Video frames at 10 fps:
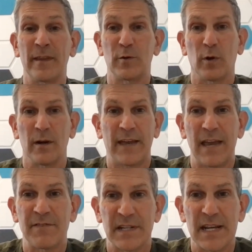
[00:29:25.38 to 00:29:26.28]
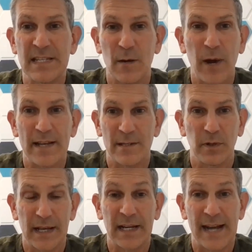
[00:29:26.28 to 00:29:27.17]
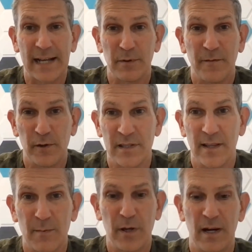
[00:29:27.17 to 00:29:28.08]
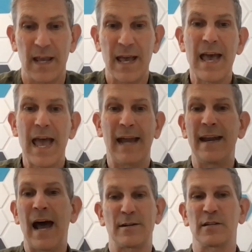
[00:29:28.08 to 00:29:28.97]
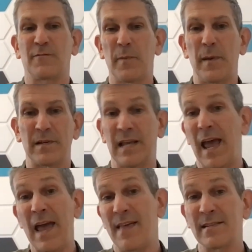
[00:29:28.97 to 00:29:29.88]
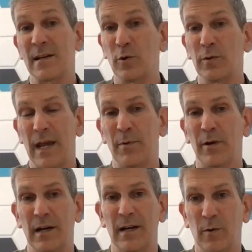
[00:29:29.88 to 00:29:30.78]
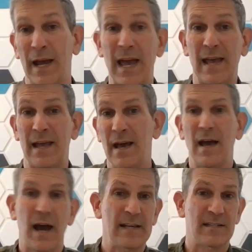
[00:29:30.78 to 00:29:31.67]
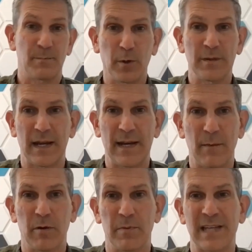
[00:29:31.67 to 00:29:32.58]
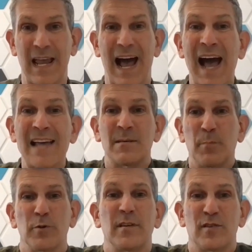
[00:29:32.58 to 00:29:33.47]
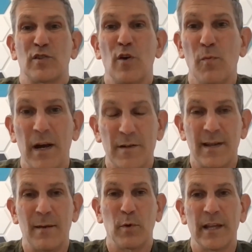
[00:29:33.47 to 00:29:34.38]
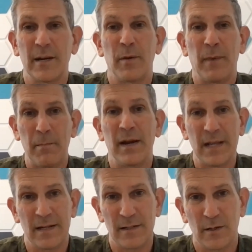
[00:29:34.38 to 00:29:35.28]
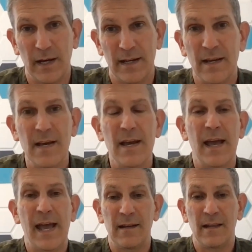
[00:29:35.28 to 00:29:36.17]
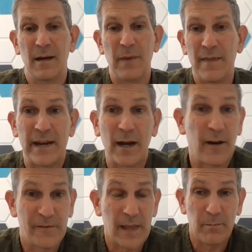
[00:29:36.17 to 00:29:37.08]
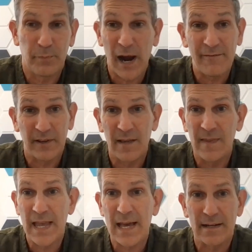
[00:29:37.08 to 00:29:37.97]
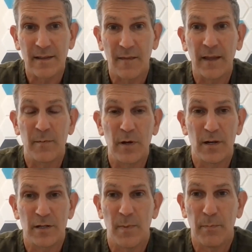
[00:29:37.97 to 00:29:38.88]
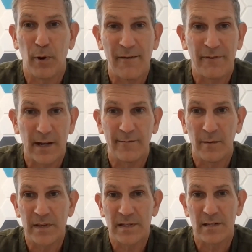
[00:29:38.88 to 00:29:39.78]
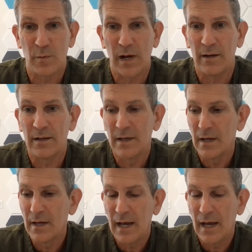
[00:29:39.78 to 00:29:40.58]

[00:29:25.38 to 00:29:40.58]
opened the door. It gave us an easy way to really connect with folks in the community, and not just for people to say, hey, that's a cool neighborhood, or hey, I support that neighborhood, but say, I support this so much that I'm willing to put my money into it, and then offer them profit in the end, that the community should be profiting from this as well.